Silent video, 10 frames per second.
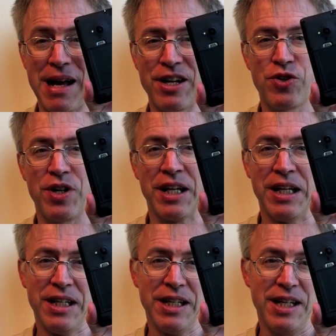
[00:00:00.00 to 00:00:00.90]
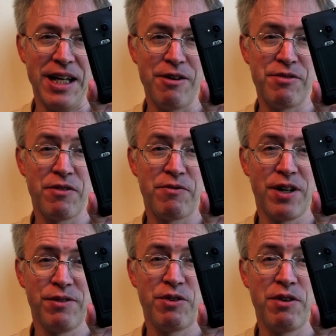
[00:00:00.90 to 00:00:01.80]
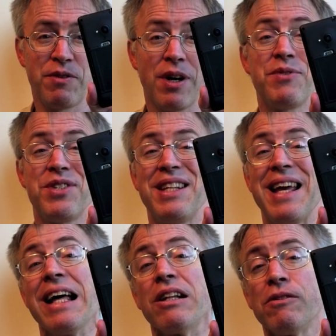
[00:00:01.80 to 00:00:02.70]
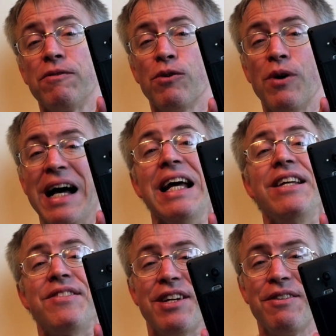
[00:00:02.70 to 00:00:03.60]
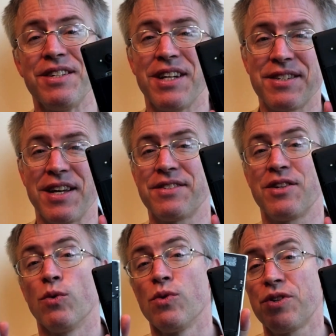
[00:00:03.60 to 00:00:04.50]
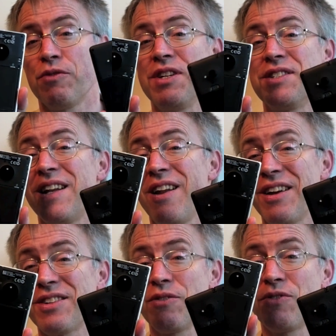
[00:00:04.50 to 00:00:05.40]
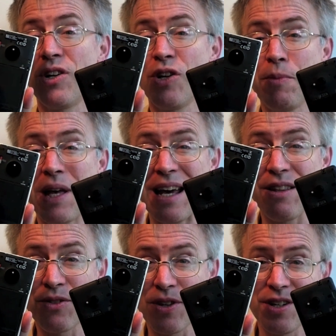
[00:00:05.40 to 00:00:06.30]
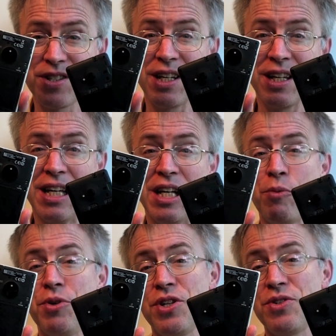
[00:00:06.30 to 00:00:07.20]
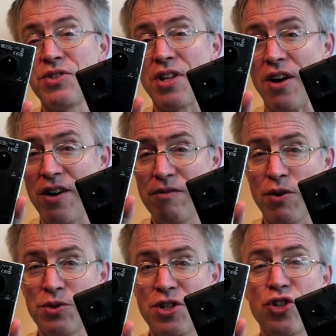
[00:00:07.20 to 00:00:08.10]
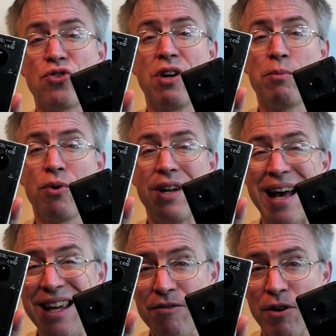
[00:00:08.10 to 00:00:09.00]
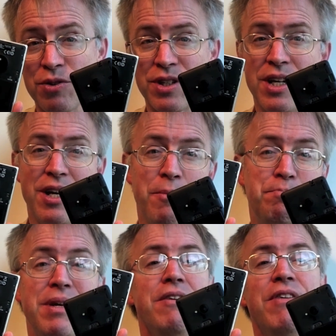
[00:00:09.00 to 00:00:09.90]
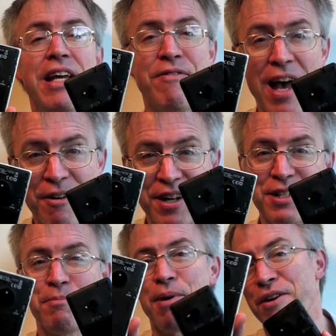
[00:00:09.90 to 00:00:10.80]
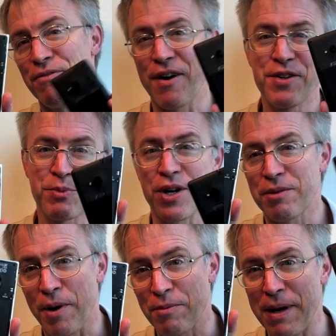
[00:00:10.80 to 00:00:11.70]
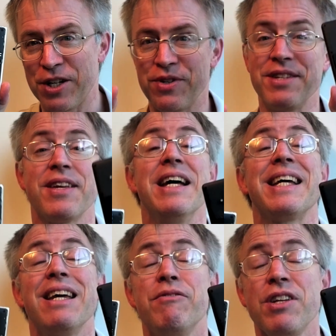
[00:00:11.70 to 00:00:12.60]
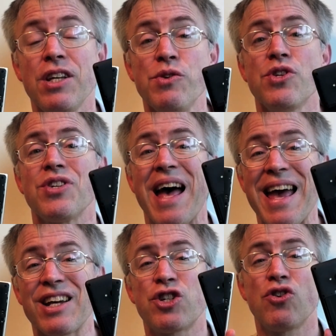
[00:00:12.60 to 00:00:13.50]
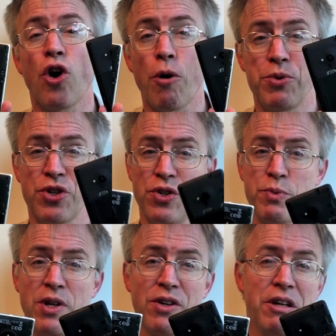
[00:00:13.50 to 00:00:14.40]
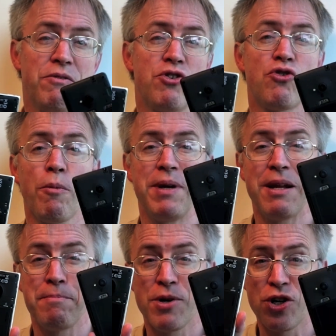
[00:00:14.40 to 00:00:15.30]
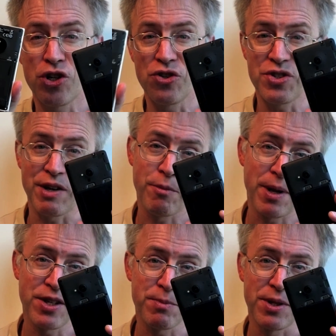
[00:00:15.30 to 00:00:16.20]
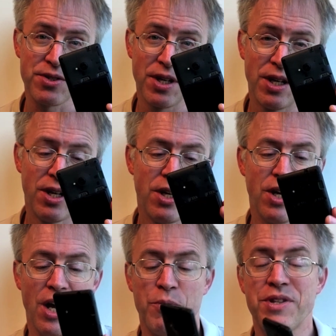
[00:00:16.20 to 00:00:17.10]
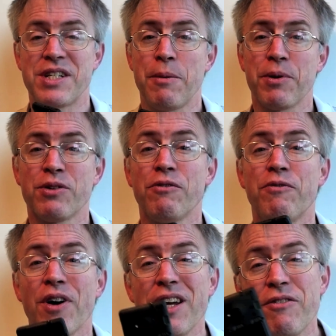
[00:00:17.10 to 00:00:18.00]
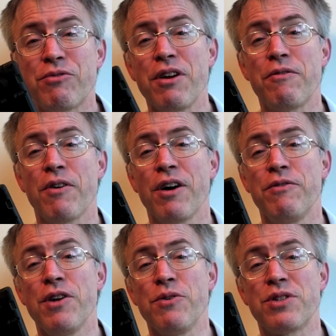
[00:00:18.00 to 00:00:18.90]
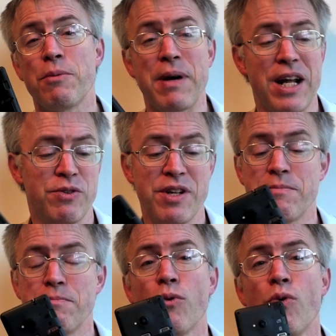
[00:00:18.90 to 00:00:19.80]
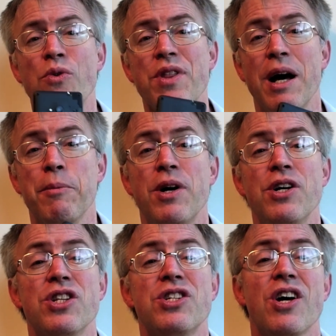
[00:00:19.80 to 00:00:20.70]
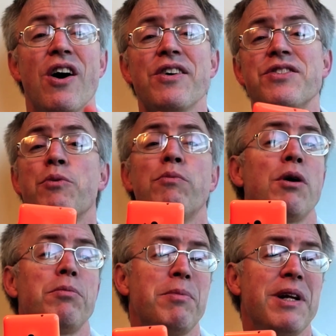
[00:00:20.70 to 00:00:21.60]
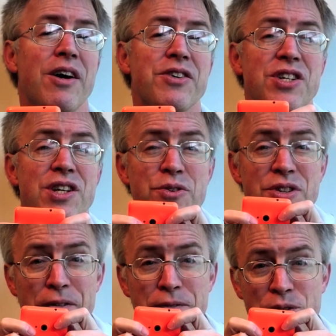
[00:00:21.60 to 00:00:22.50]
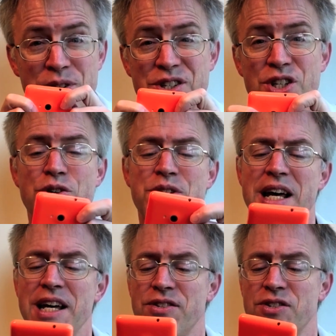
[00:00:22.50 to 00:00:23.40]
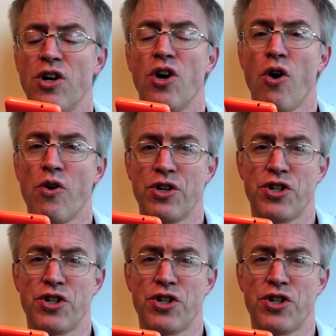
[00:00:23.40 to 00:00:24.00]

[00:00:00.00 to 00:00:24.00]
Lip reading: battery here in the 535 is in the L4A series, yes, yes, and also fits the likes of the Lumia 830, which uses the higher voltage 3.8 volt BV variant, and both phones work with both batteries, giving users extra options when looking for drop-in emergency replacements. With typical 535 use, the battery is more than up to the task and will probably last a user a full 2 days on a